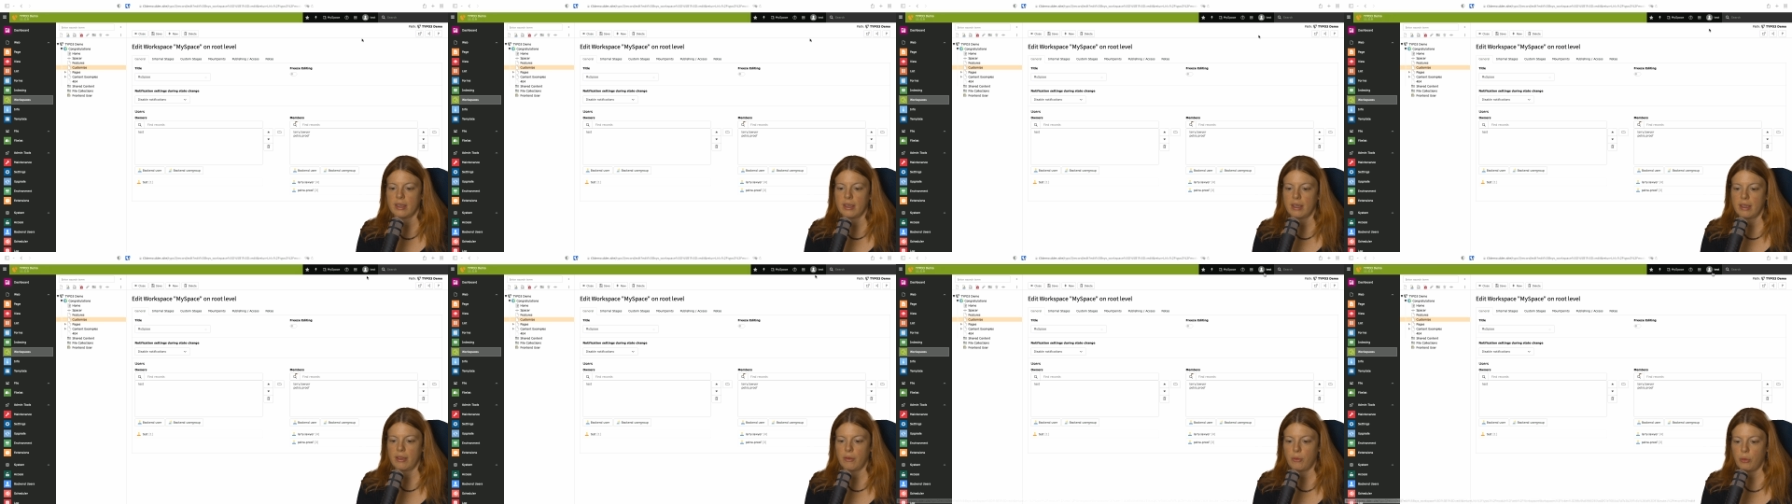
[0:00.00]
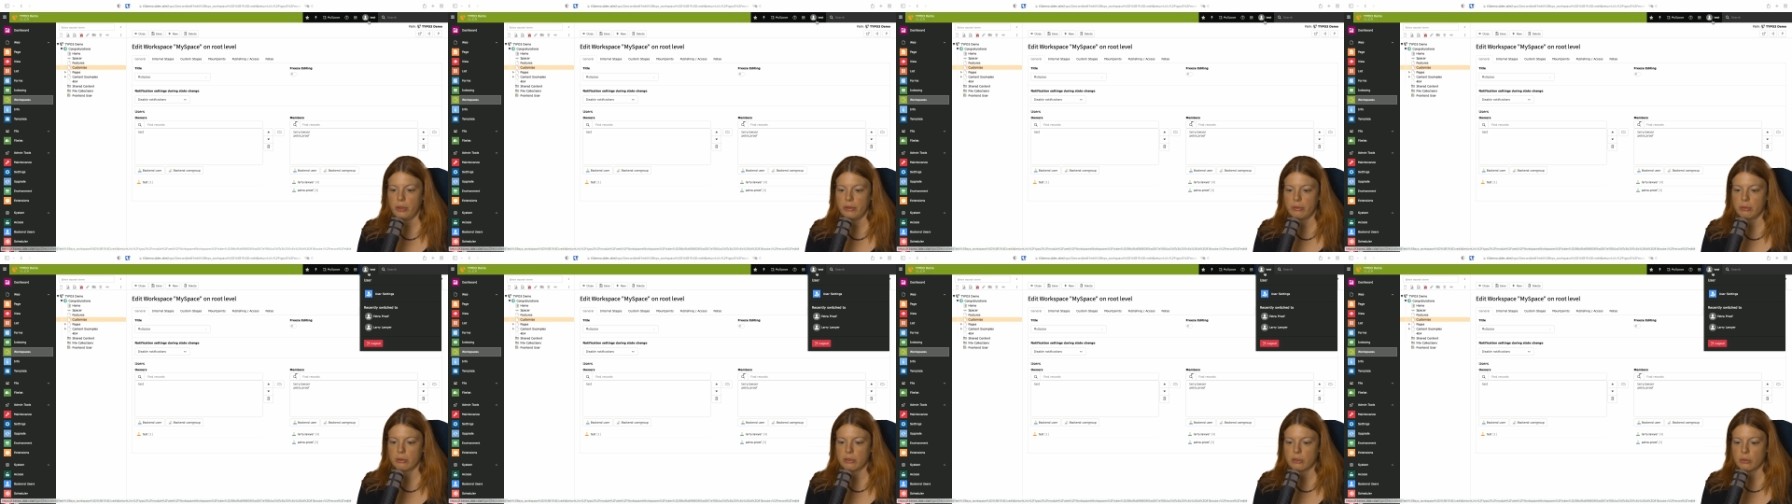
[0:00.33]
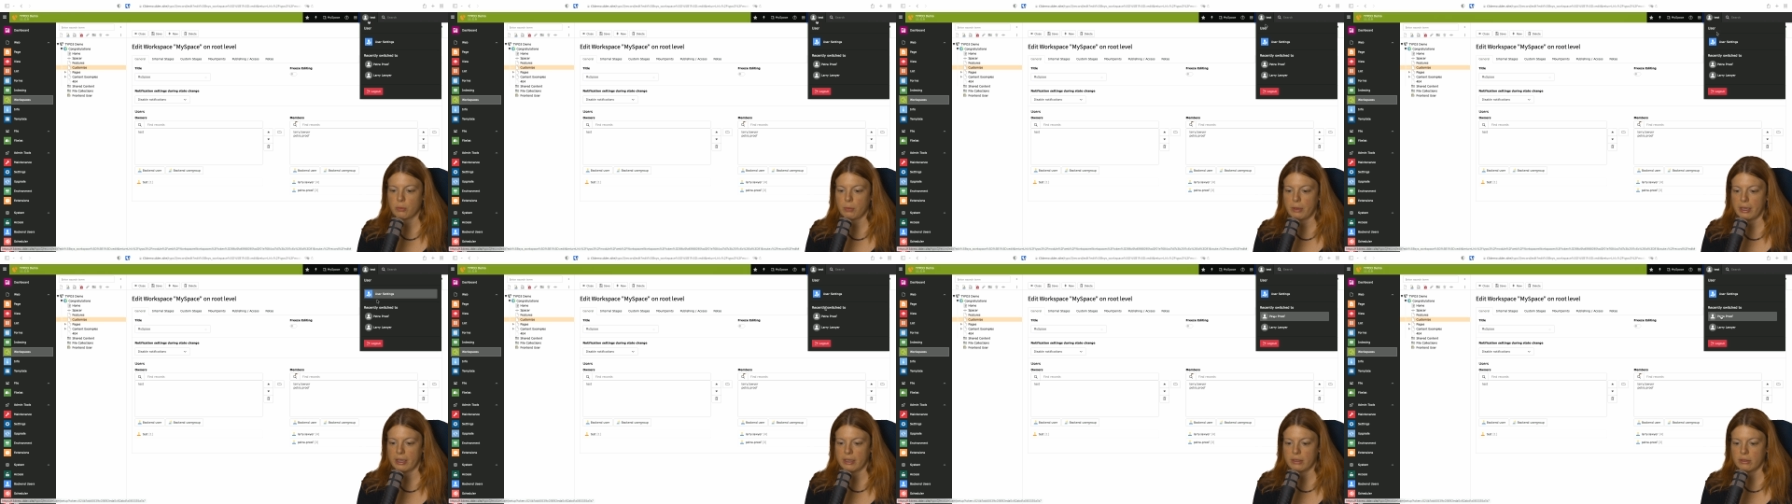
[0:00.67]
If we switch
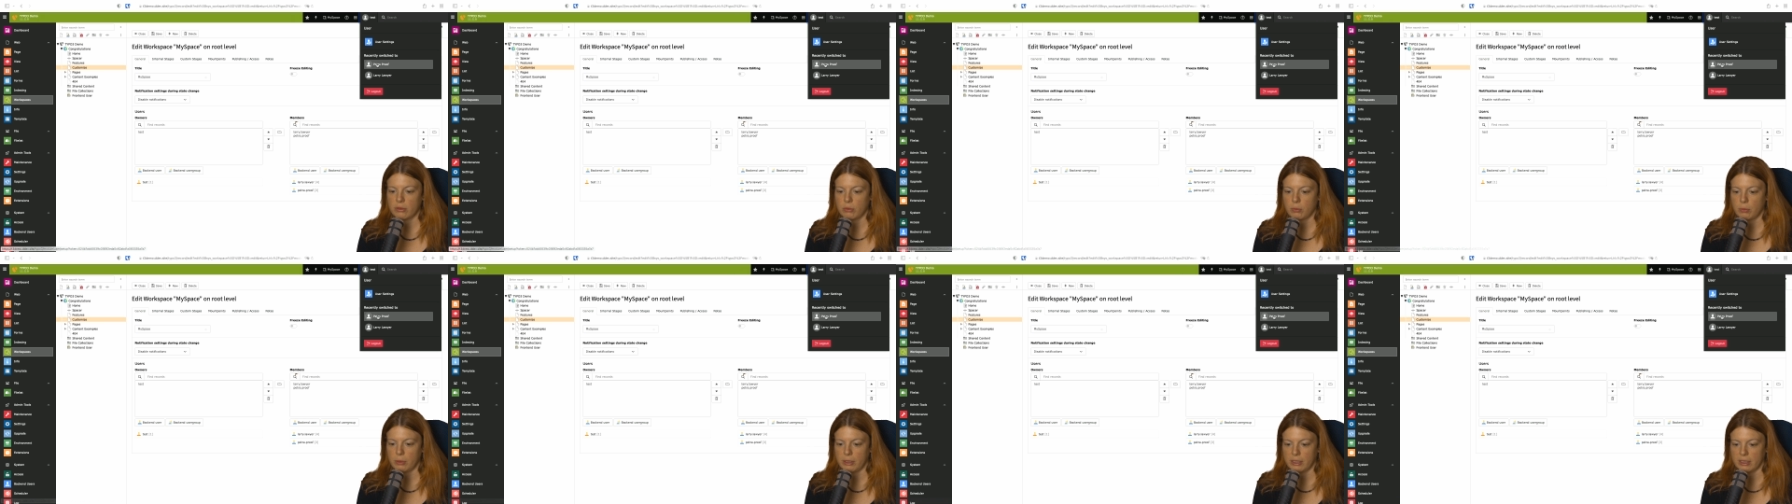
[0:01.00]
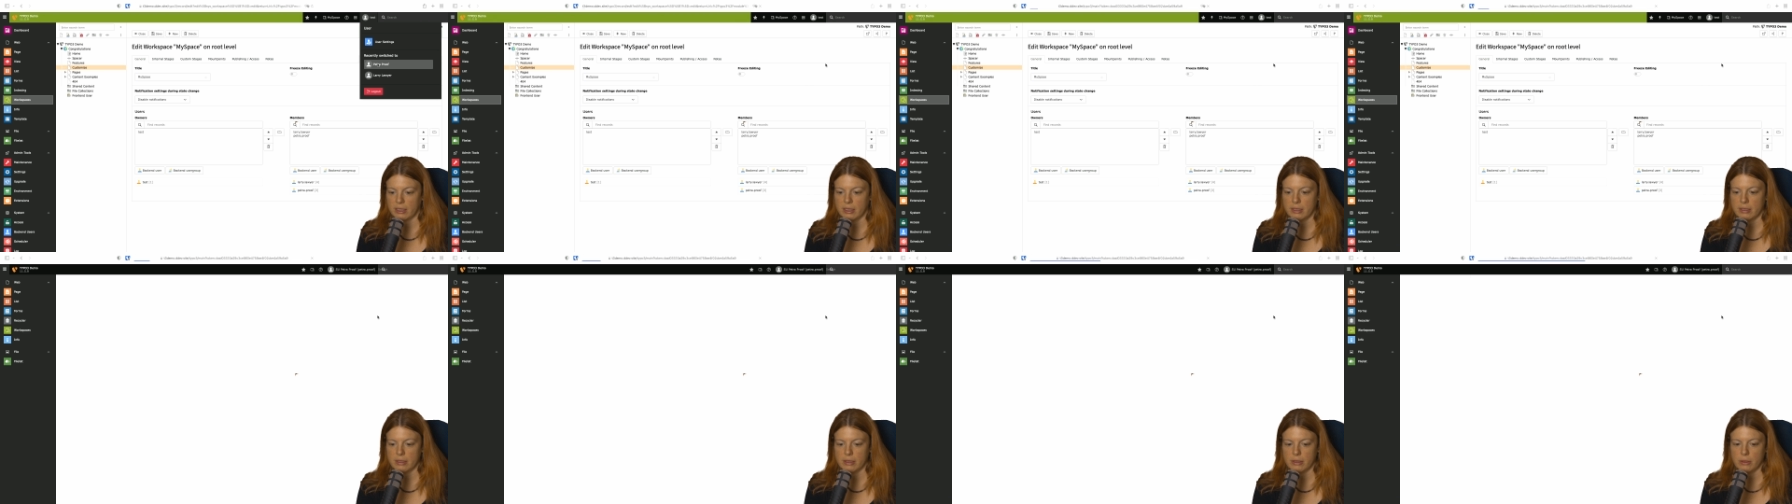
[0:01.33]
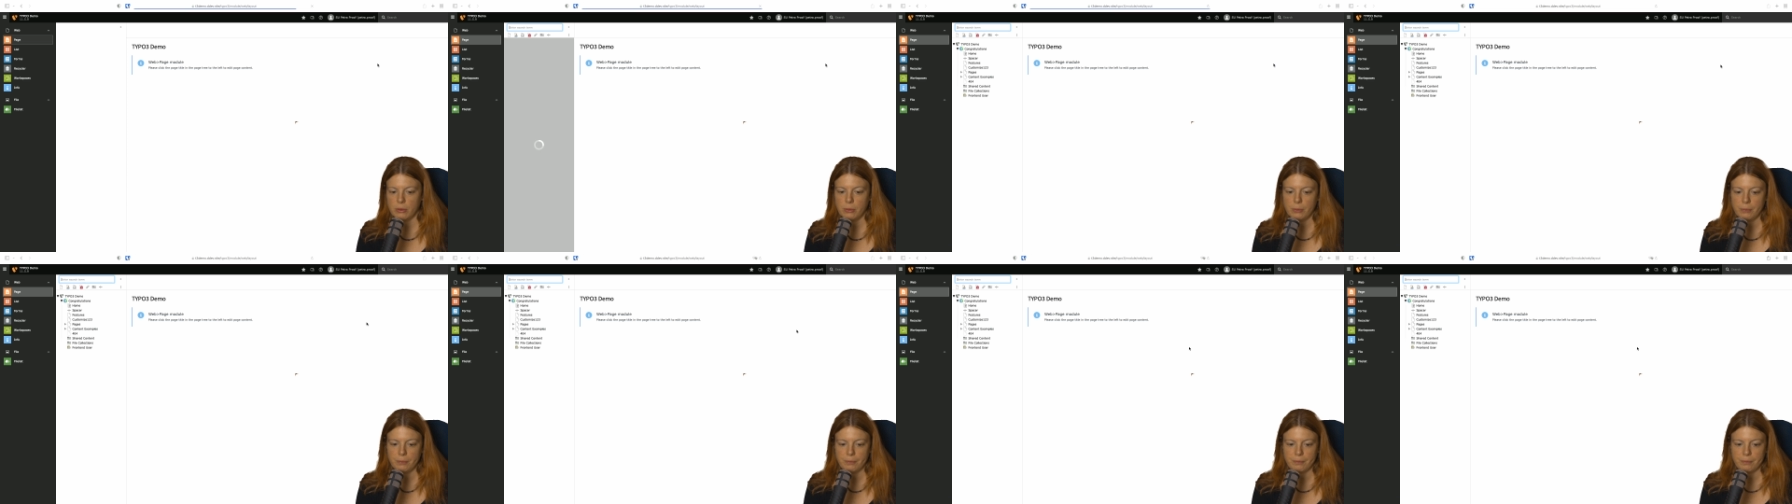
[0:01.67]
back to Petra now,